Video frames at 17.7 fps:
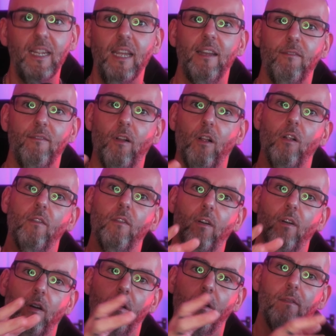it
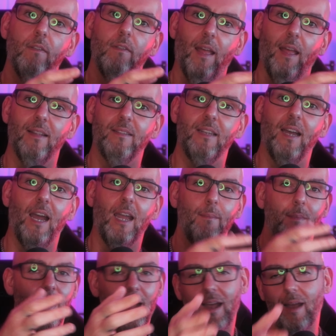evolve over that
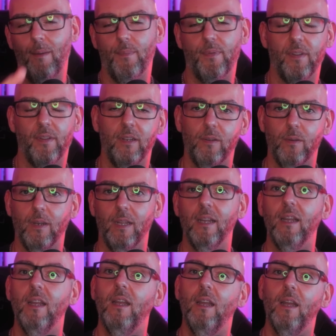time, absolutely.
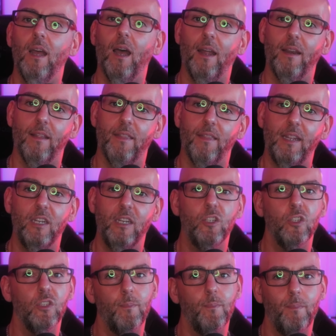And I think
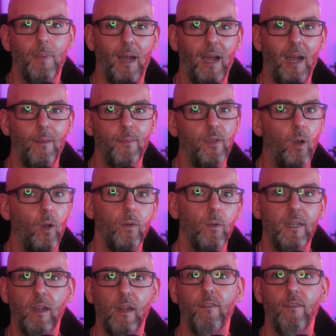just perhaps
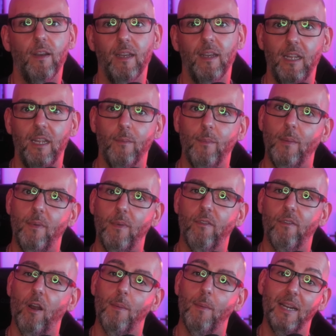holding off a little bit
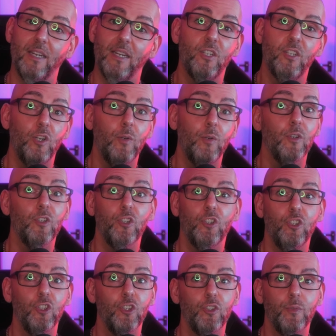before I make too
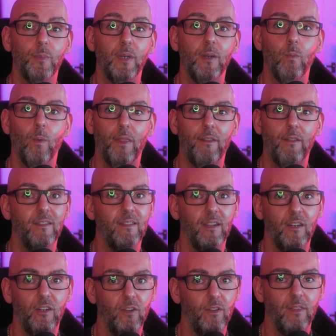much judgment, whether it's
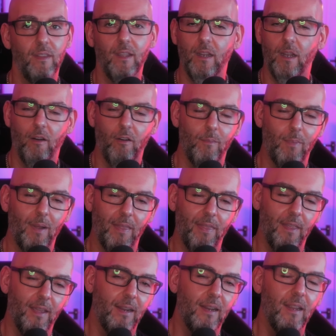a good thing or a
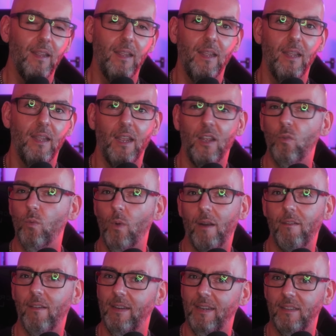bad thing, is
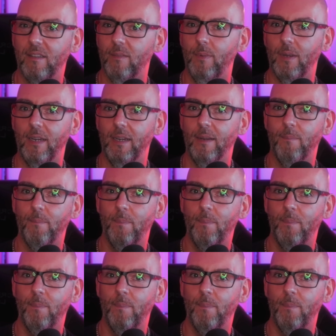where I need to be.